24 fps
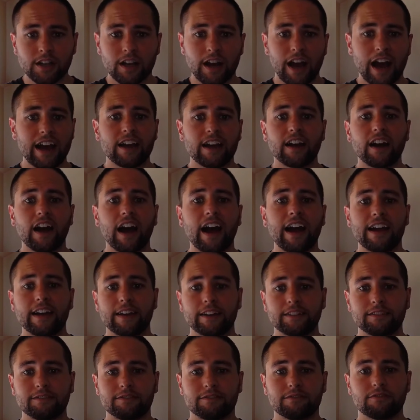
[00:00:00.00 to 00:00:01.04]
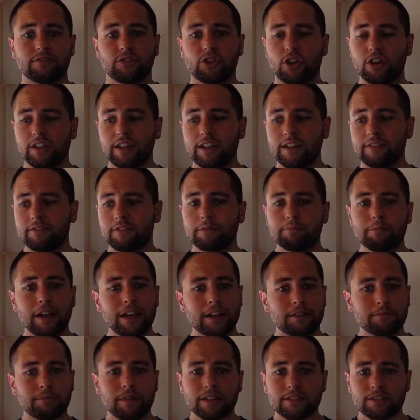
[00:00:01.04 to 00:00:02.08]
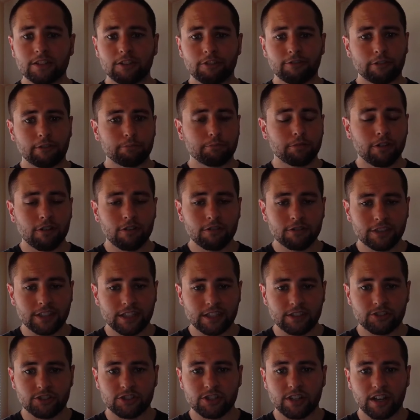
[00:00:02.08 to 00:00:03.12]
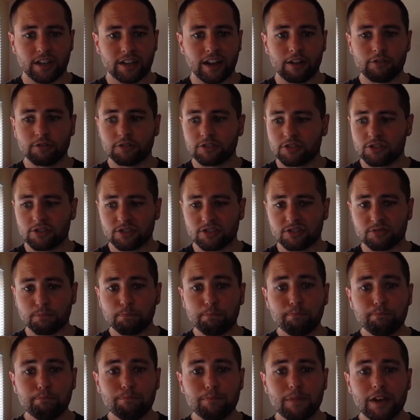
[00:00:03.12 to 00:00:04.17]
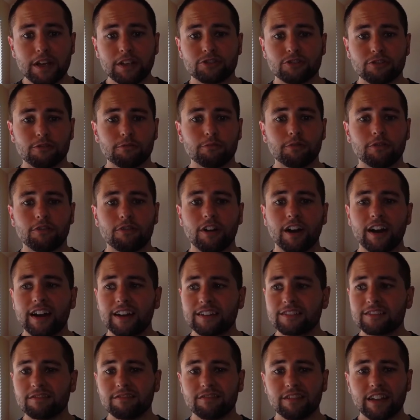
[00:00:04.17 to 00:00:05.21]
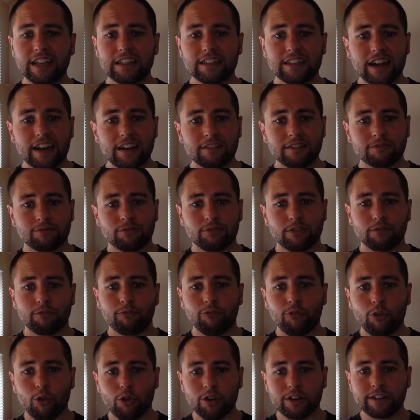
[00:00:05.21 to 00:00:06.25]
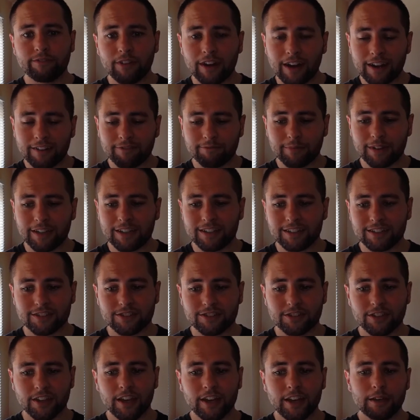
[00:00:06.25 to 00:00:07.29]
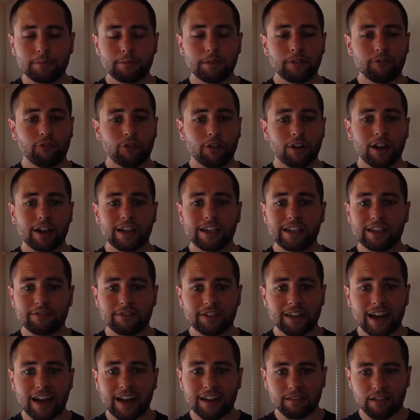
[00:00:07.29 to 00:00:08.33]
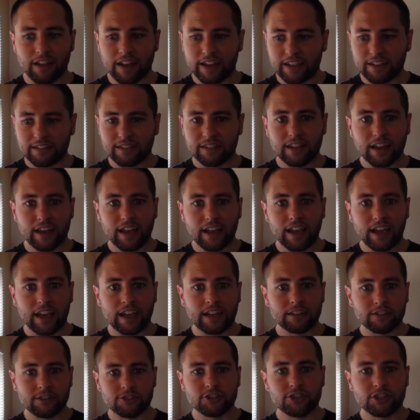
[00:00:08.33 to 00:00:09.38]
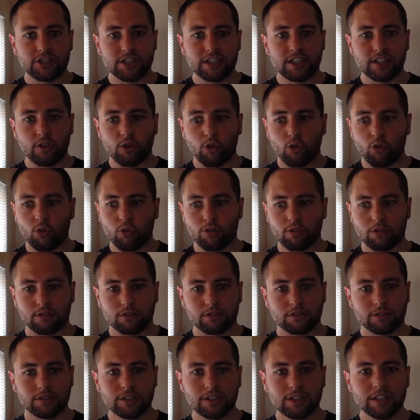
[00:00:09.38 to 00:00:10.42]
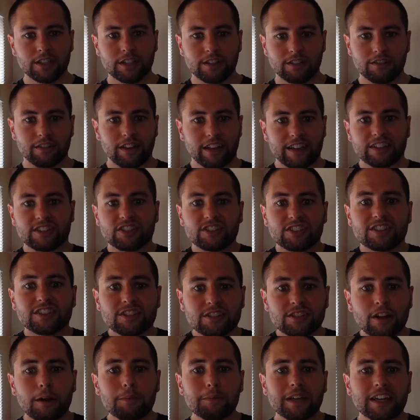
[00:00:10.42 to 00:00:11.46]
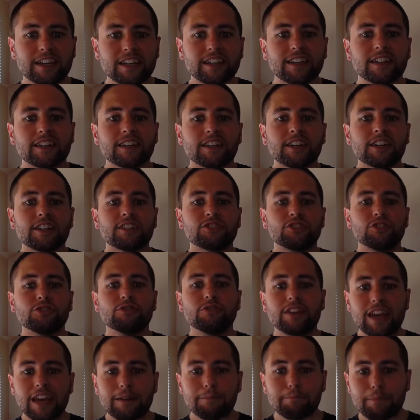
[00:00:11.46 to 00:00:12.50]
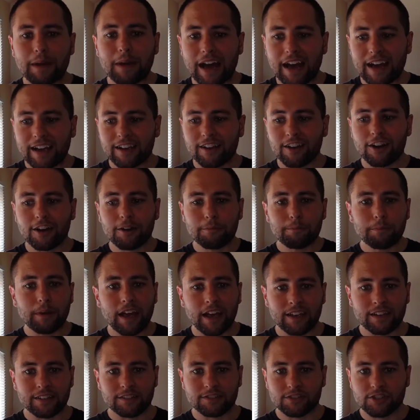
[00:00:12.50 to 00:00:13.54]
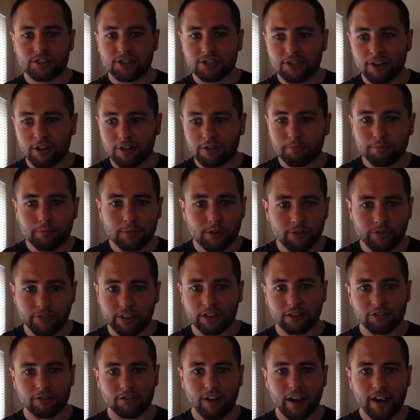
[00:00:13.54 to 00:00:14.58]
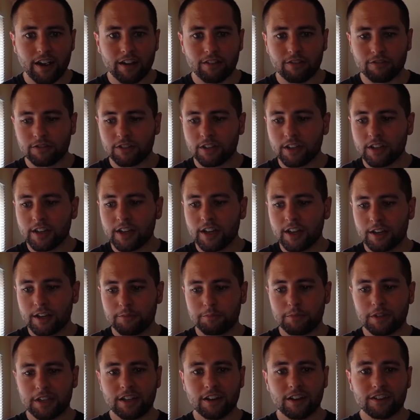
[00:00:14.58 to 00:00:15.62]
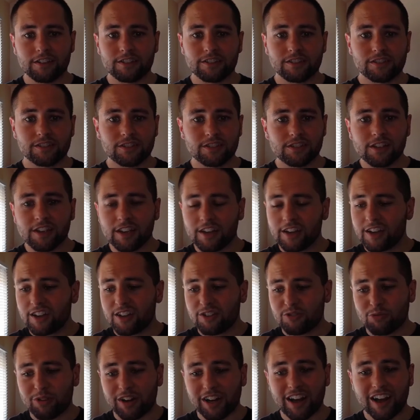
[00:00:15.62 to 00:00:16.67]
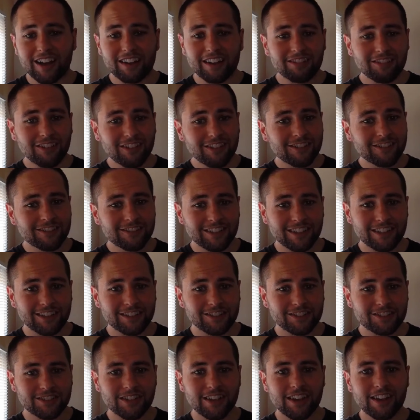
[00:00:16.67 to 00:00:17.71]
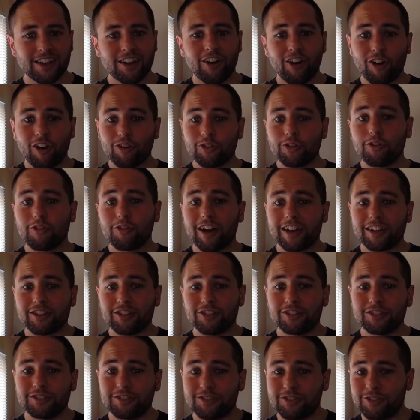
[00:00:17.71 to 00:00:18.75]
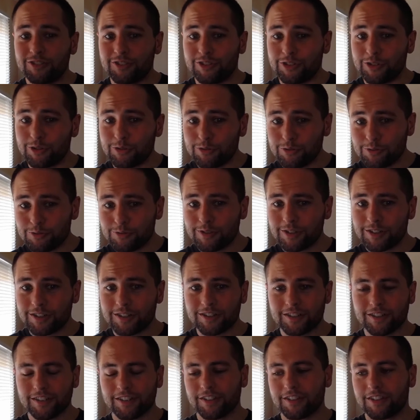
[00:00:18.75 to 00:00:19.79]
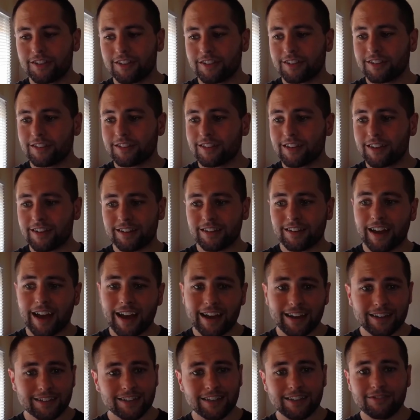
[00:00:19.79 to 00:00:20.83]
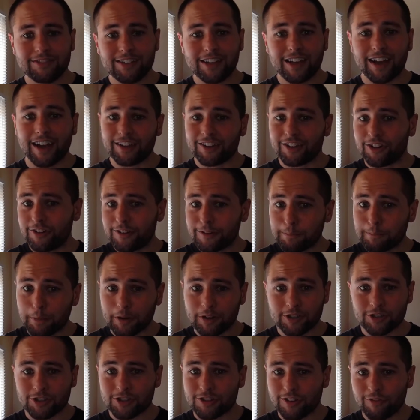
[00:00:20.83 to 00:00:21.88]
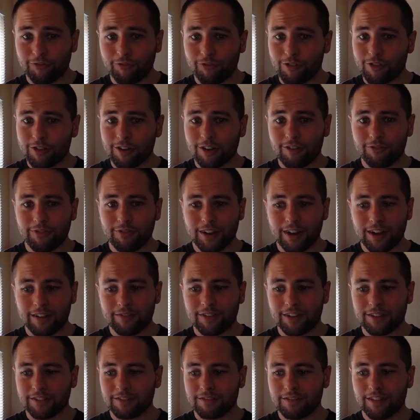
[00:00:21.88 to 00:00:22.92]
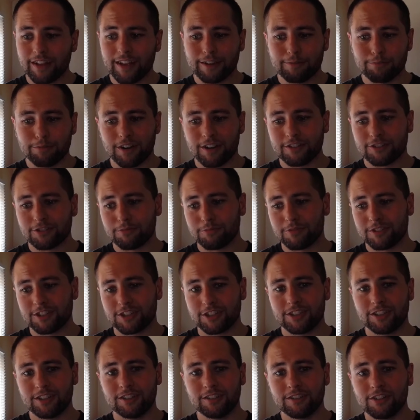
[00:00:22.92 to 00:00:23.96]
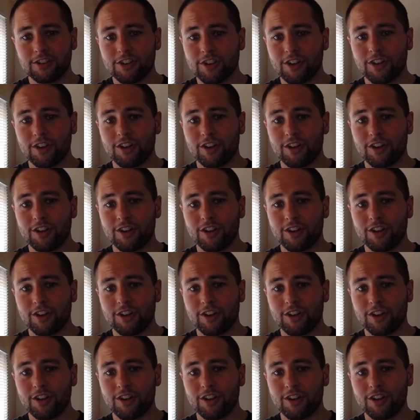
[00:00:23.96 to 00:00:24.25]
I couldn't even make myself a protein shake. I was just miserable. I had to lay down for 45 minutes before I even had like the energy or like stomach to get back up and start moving around. Because what I learned is, although I could do the activity I could push the 405 on the leg press machine.